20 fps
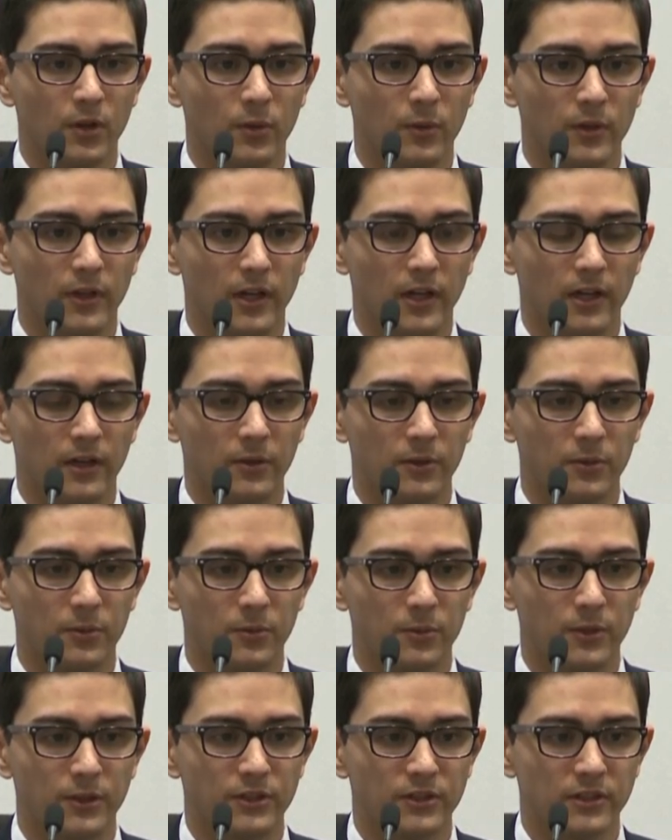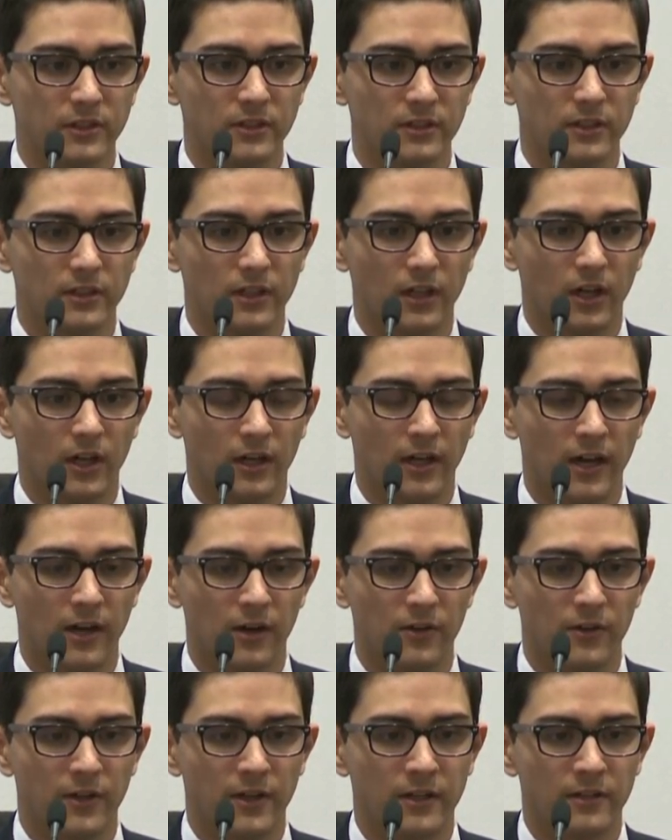We just hung
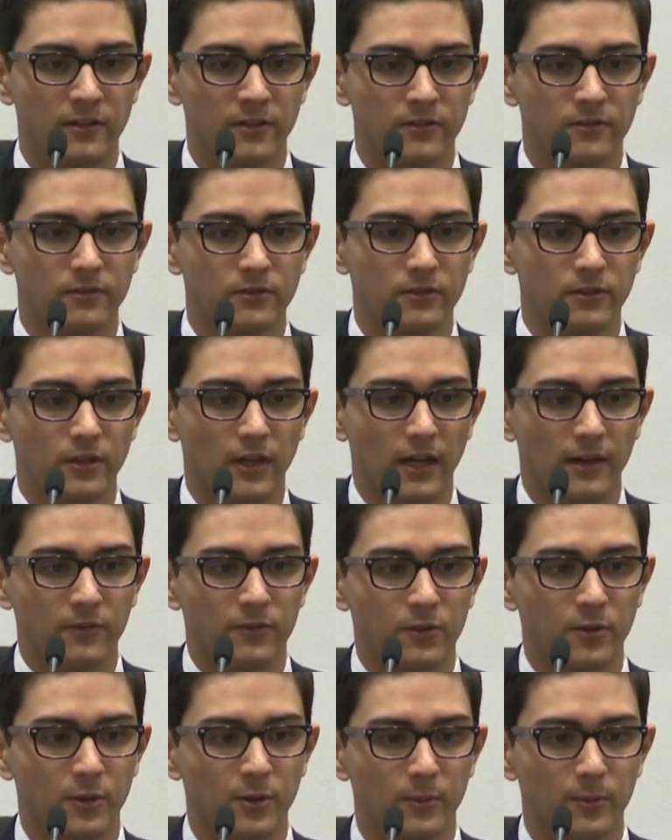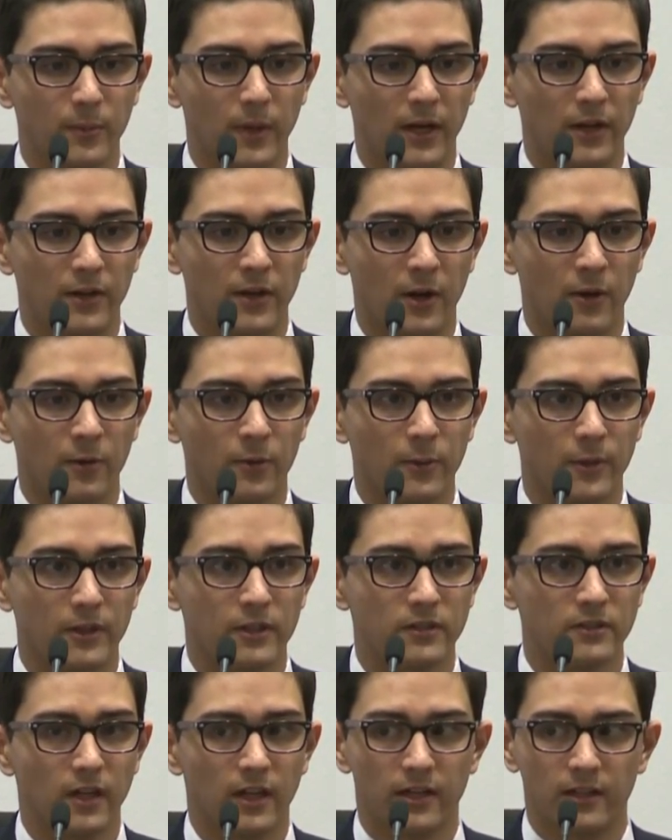out, and then after about an hour, we
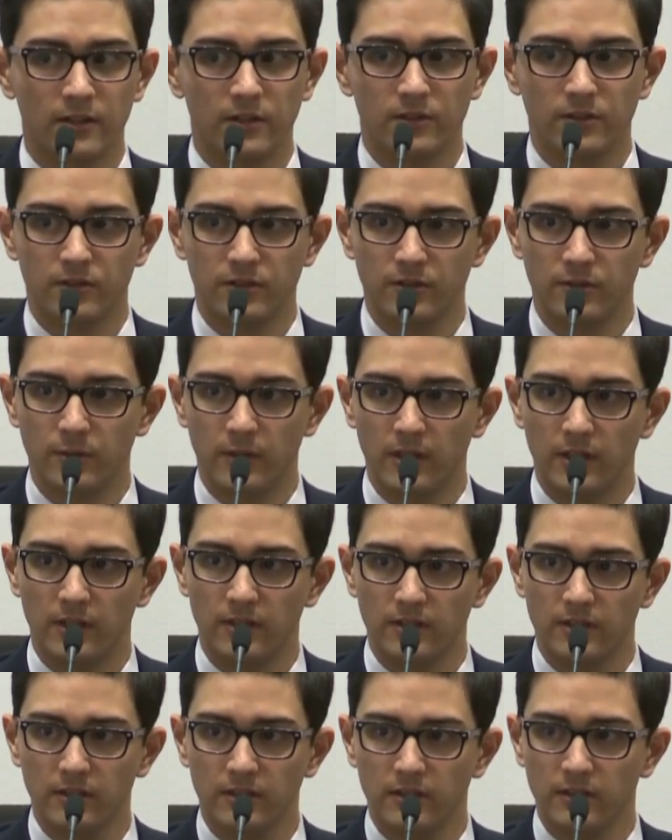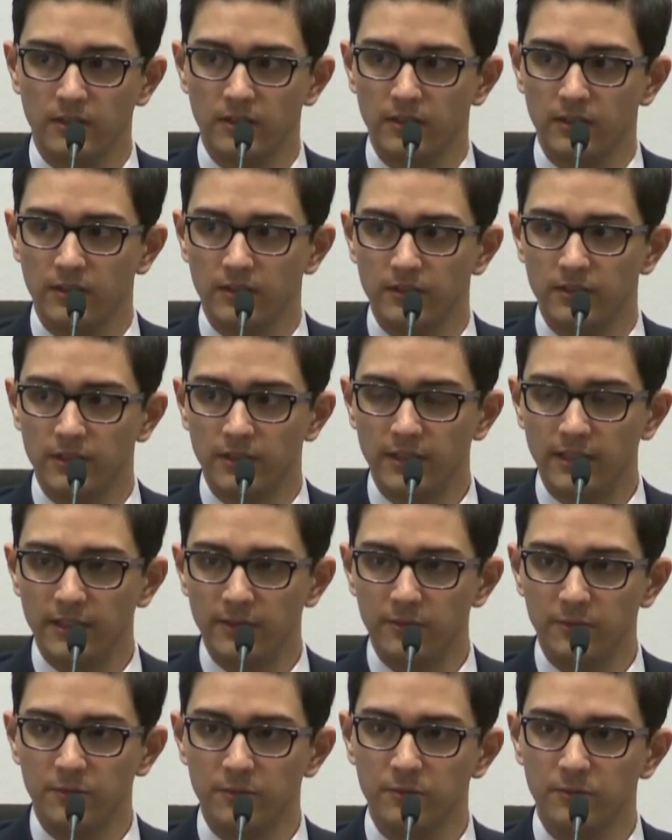decided to
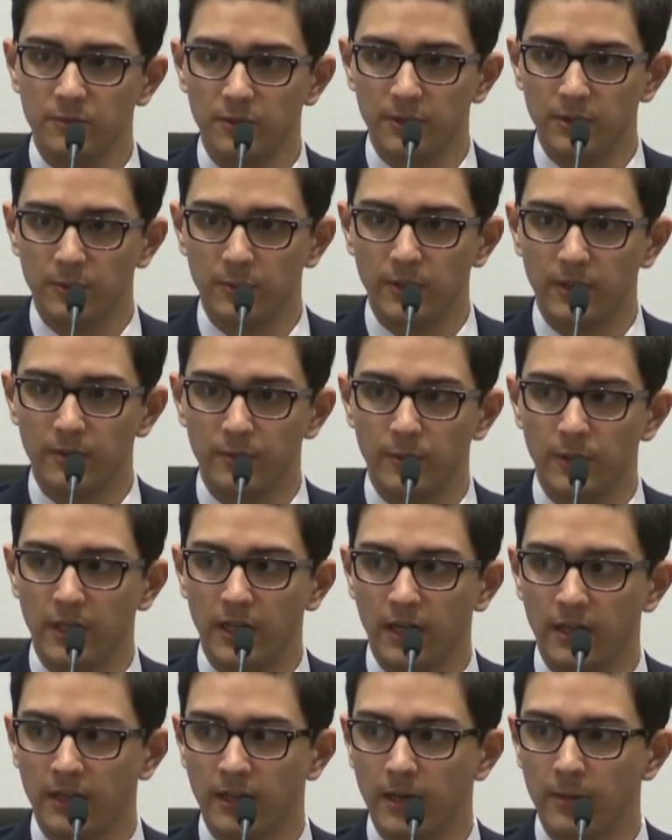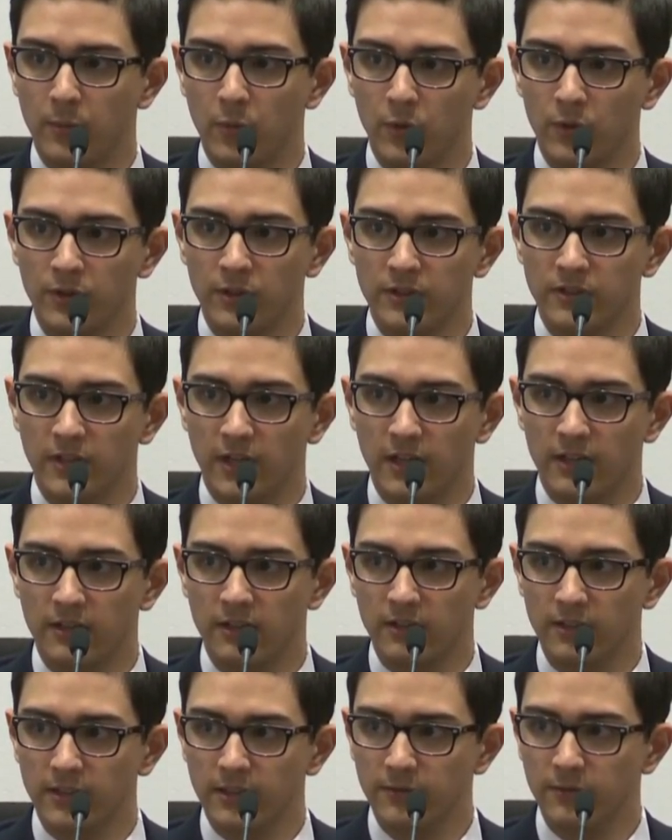leave. Like we kind of got bored and decided
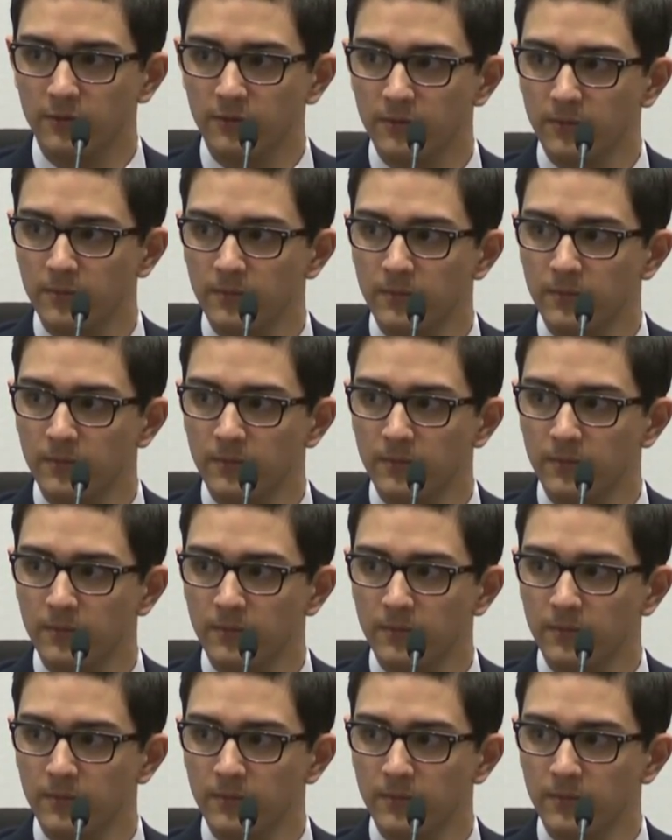to leave.